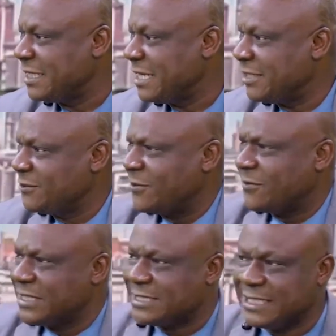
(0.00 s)
And you know,
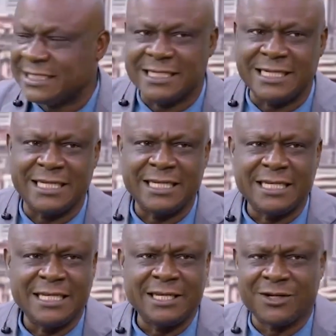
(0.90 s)
recently,
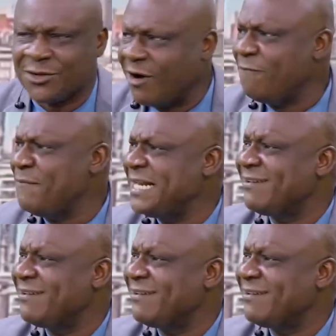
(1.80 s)
government